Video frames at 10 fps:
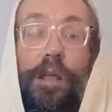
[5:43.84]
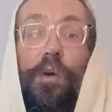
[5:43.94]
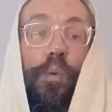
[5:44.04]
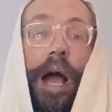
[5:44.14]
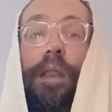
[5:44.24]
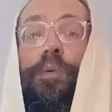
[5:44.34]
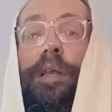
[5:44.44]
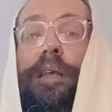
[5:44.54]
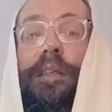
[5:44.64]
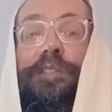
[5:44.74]
Why do we
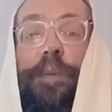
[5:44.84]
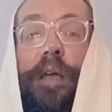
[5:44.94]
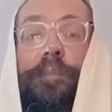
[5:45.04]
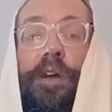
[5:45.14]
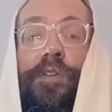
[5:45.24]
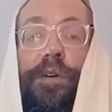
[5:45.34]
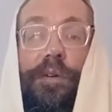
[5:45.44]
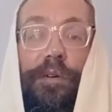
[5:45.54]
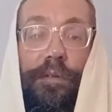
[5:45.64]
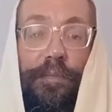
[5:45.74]
need this big
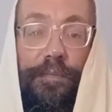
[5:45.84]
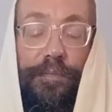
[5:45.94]
miracle?